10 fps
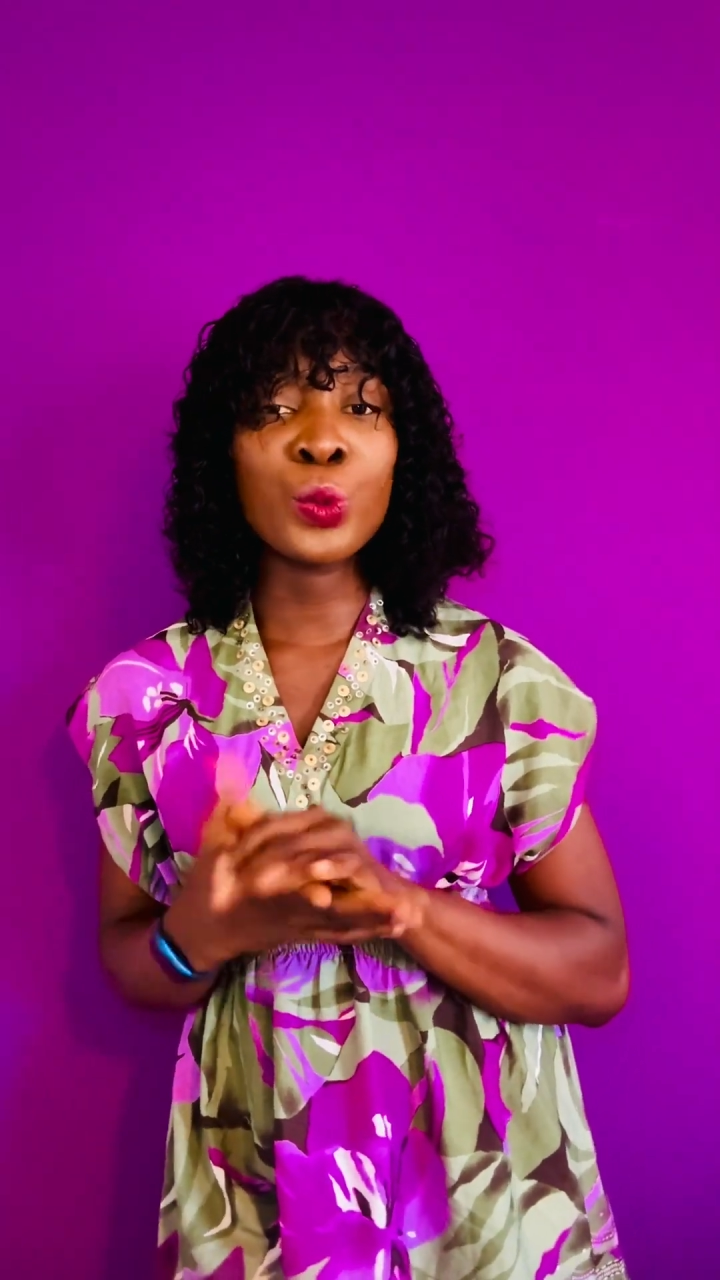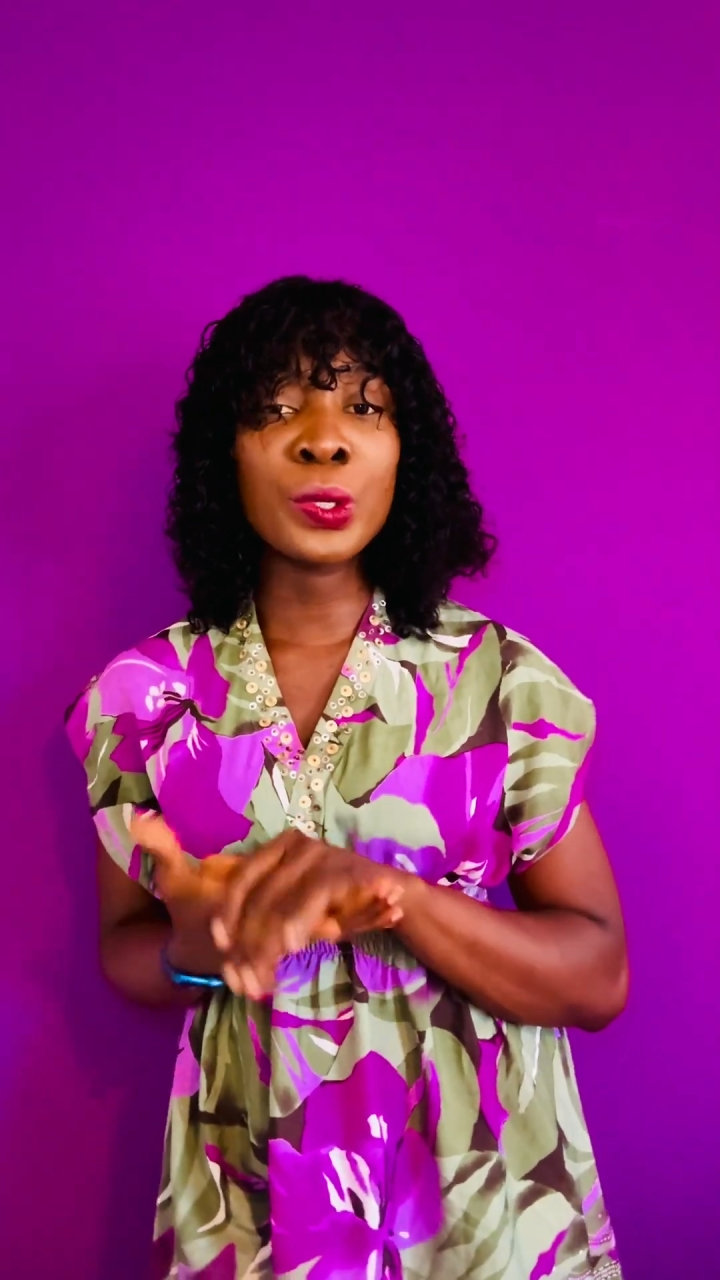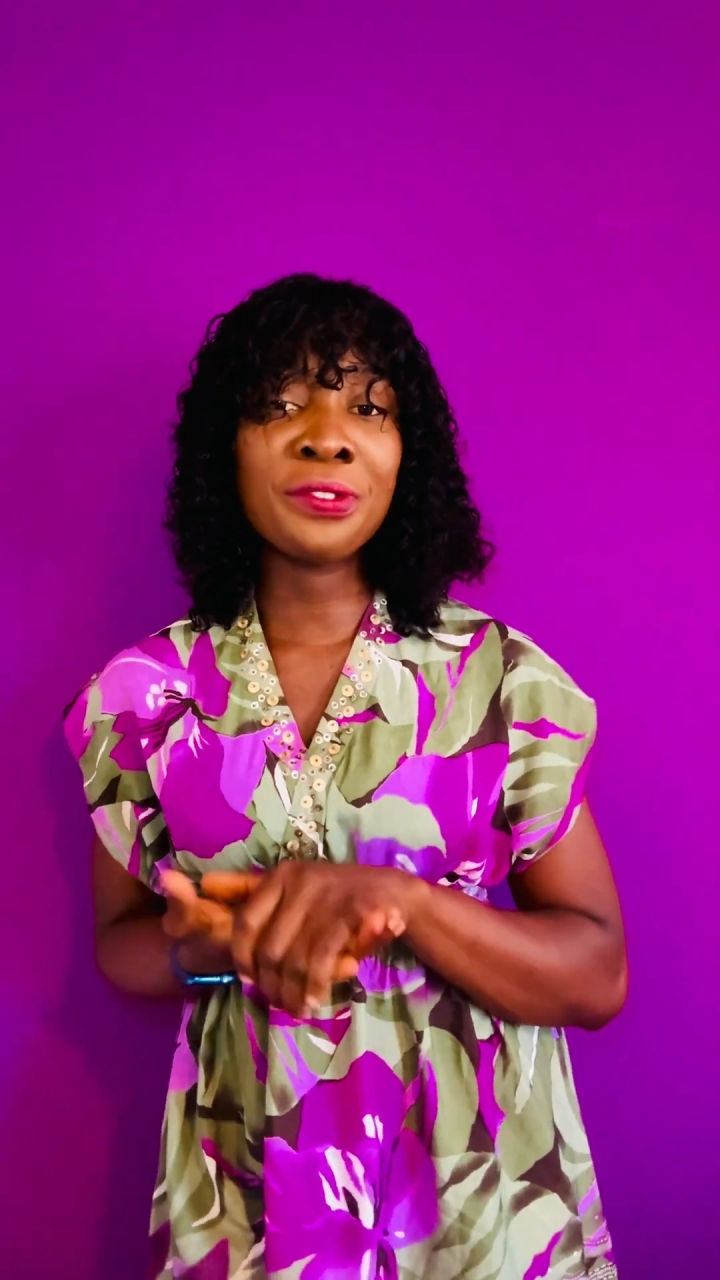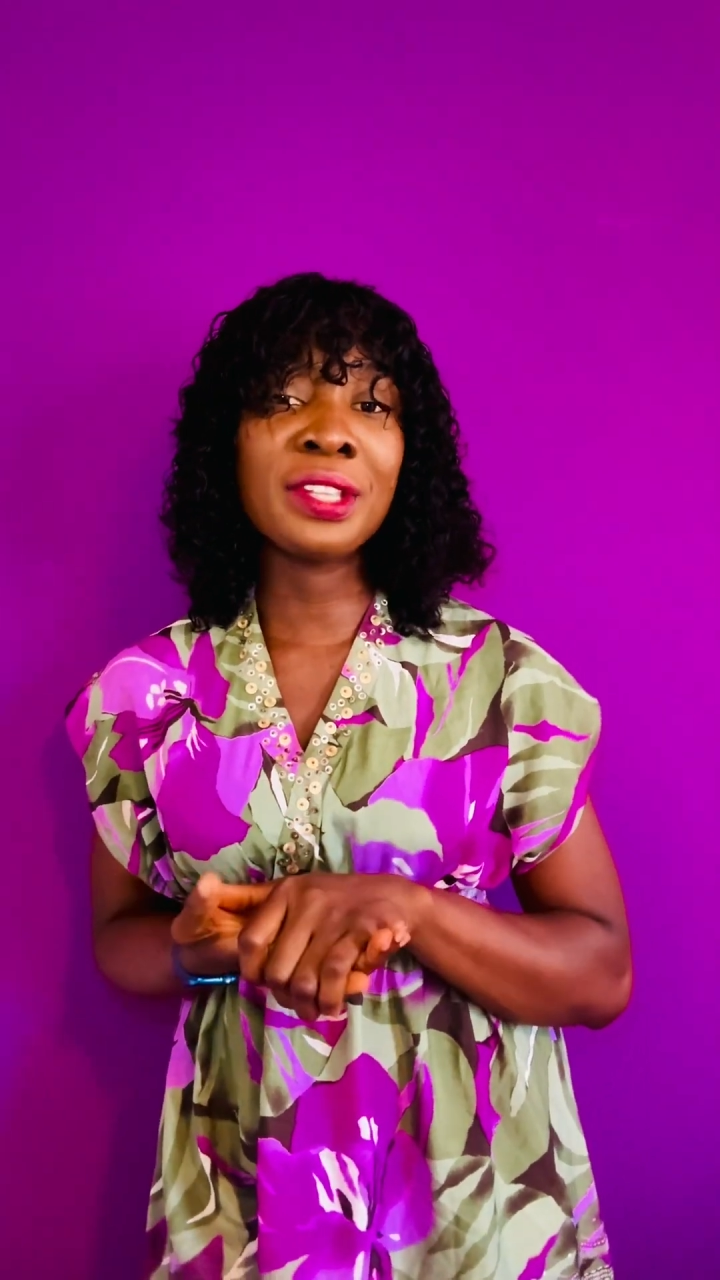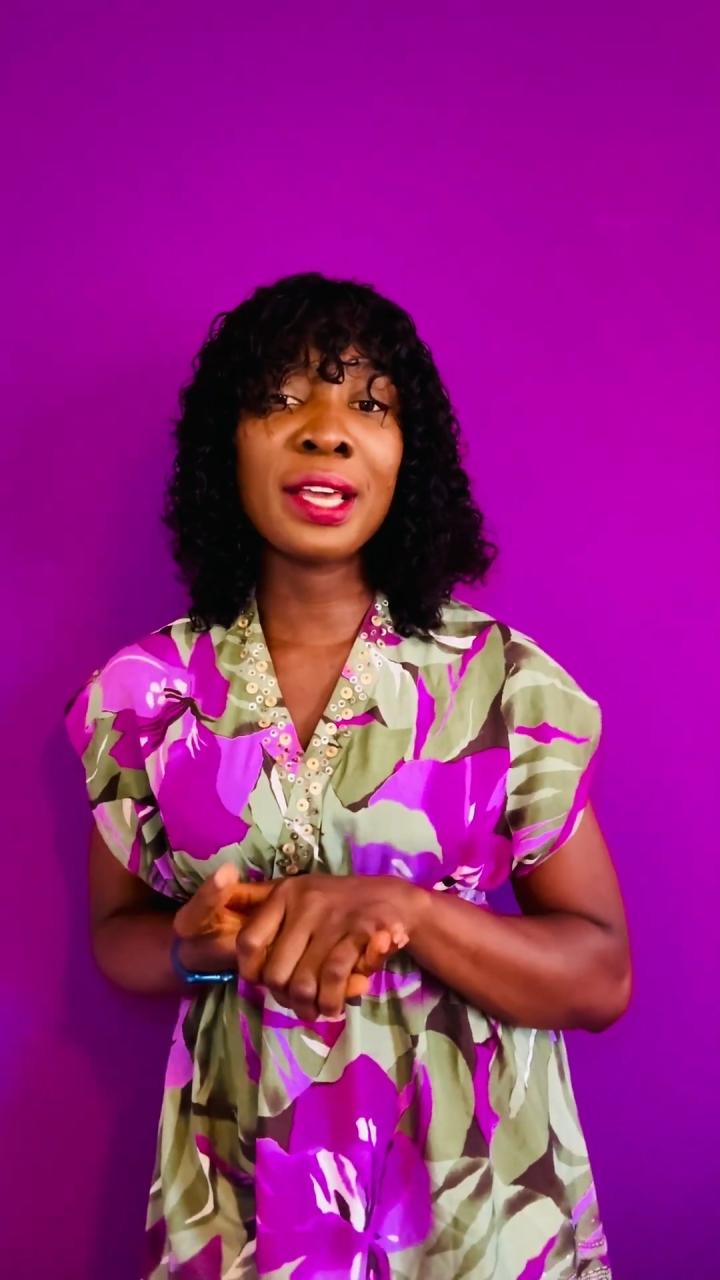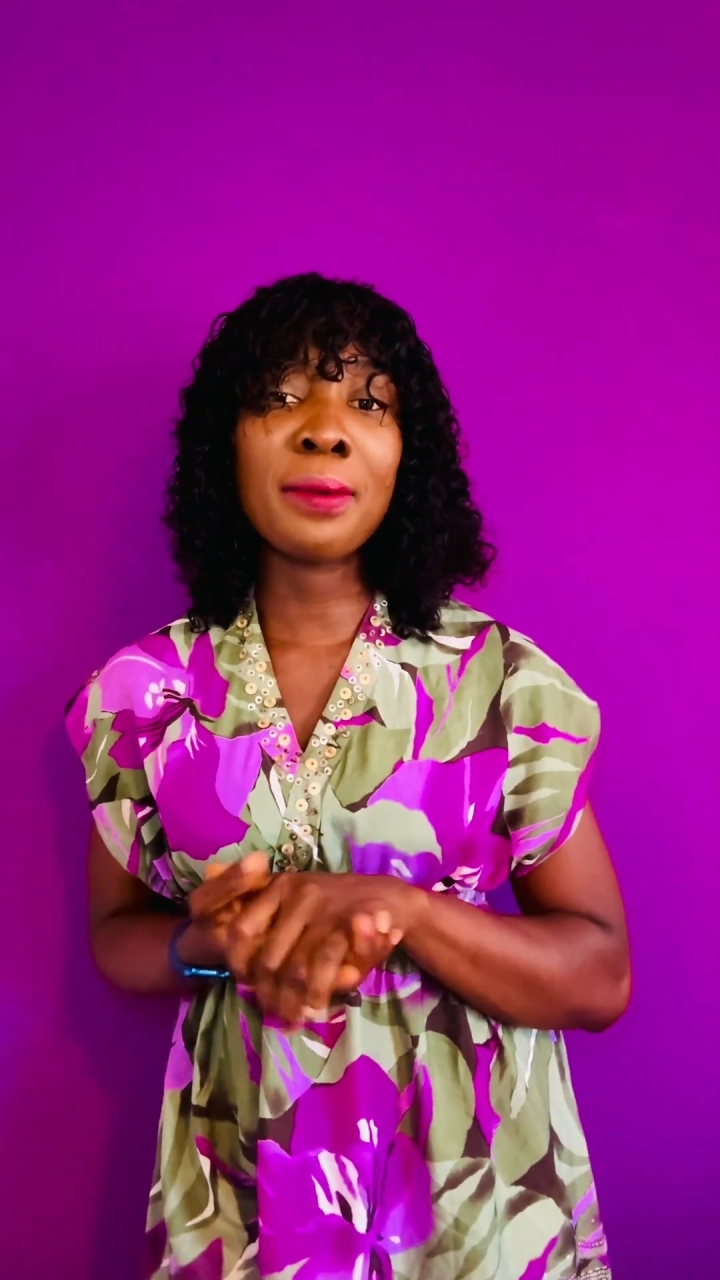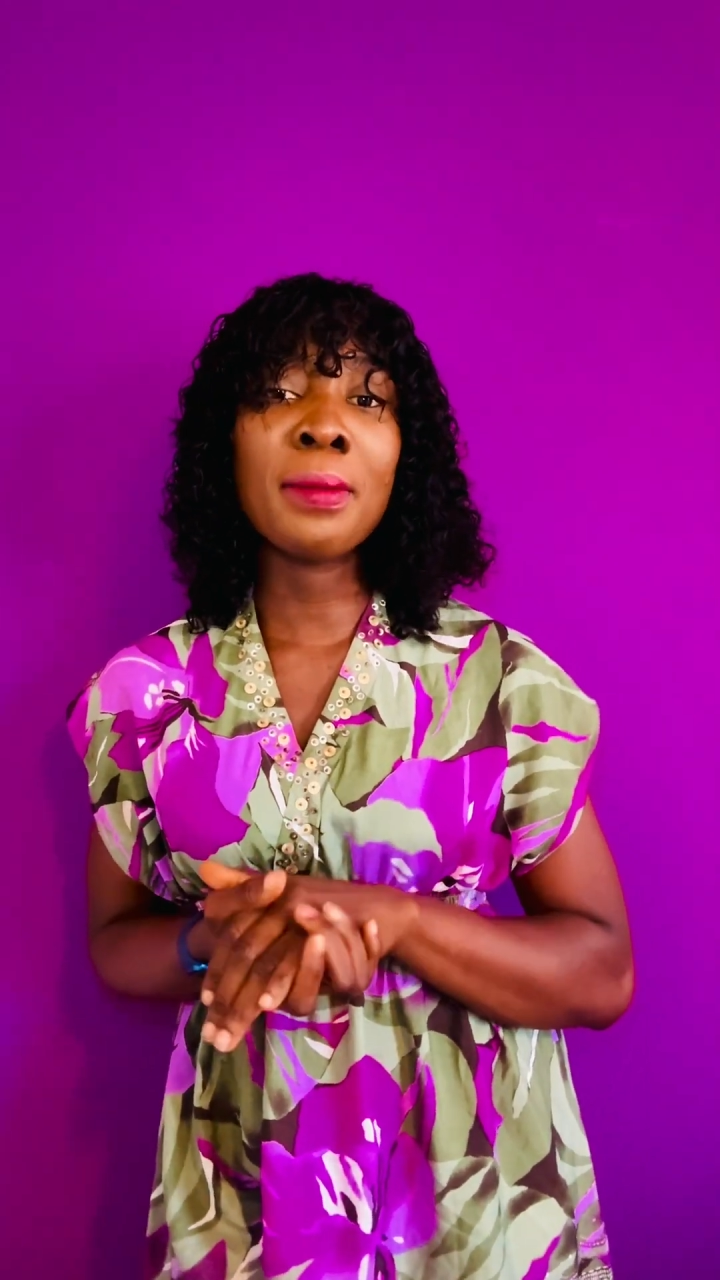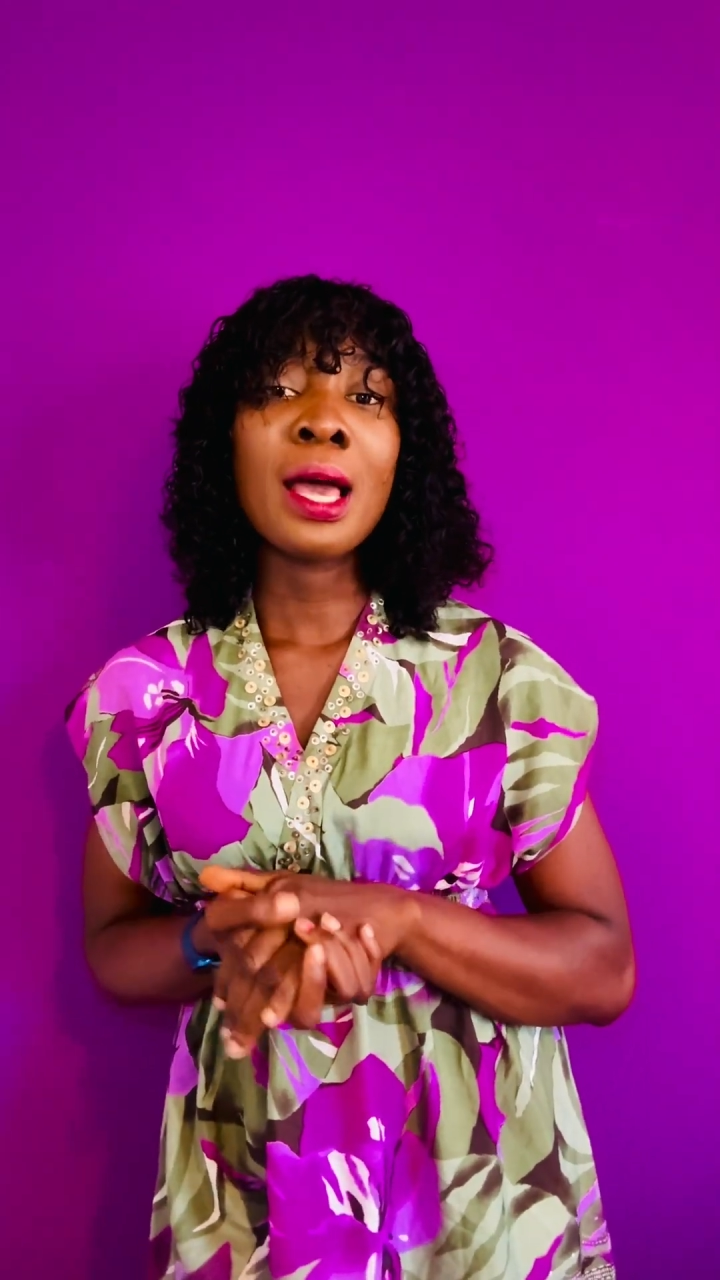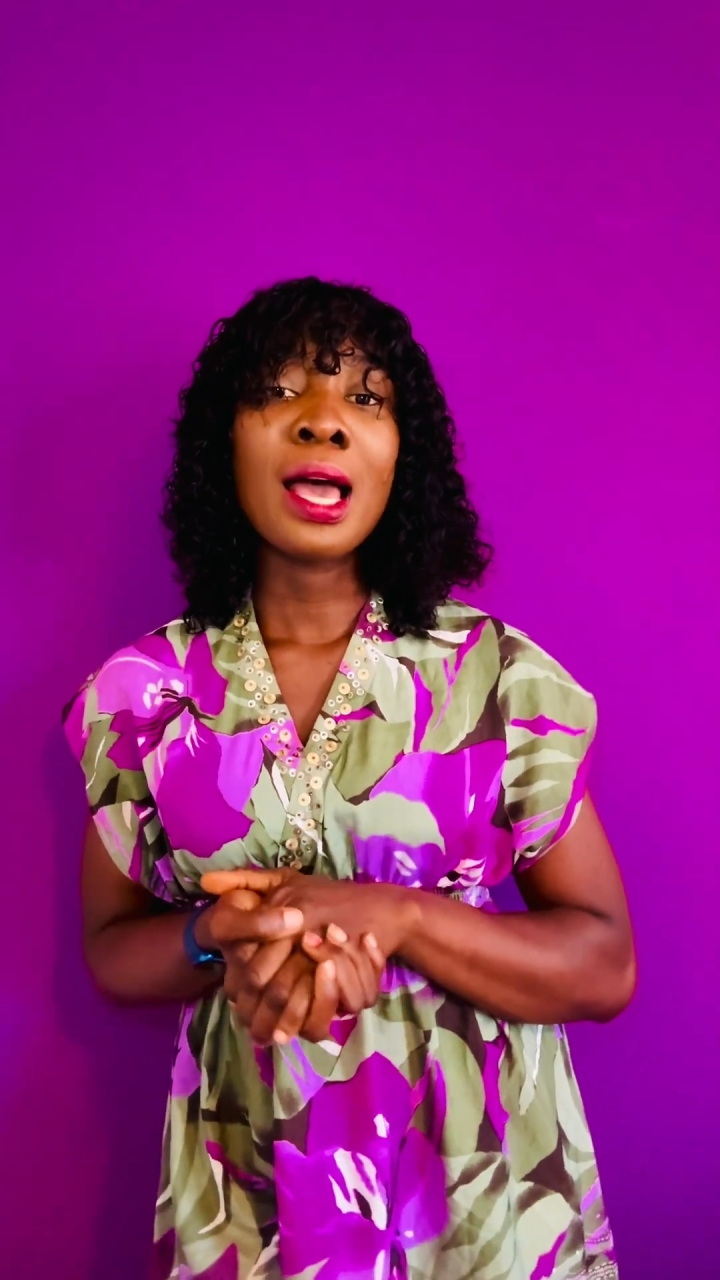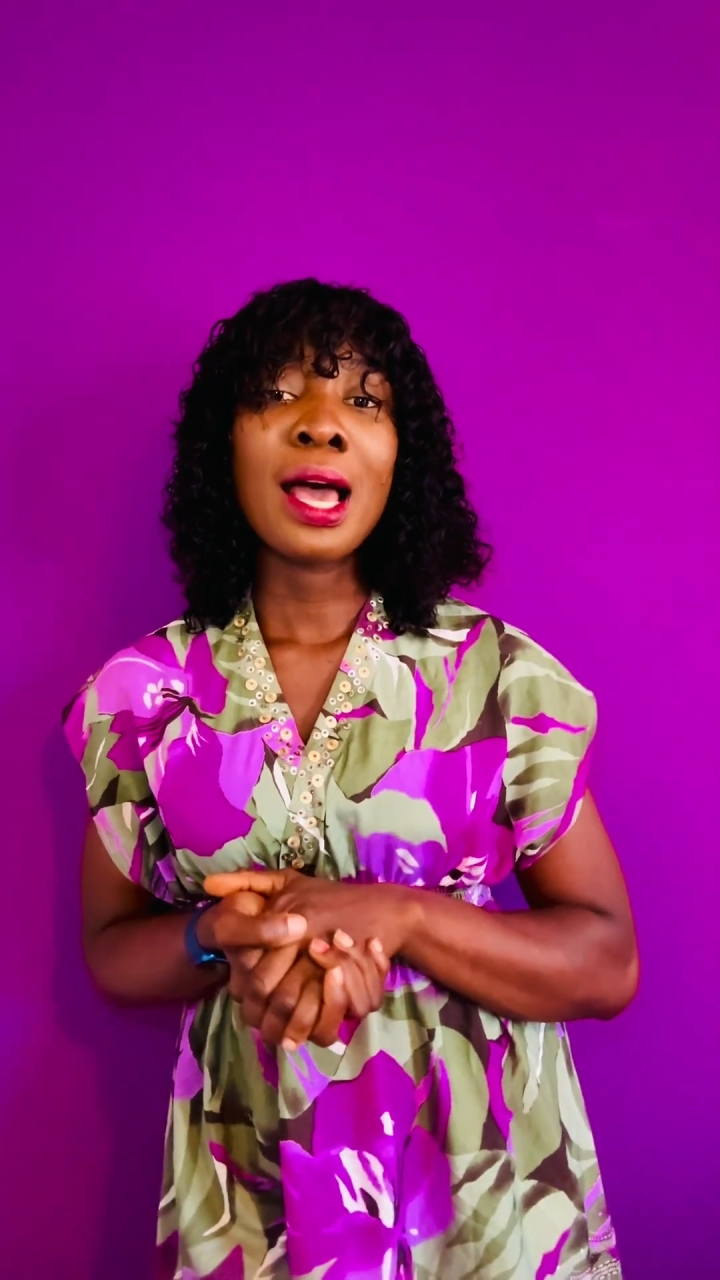one of them.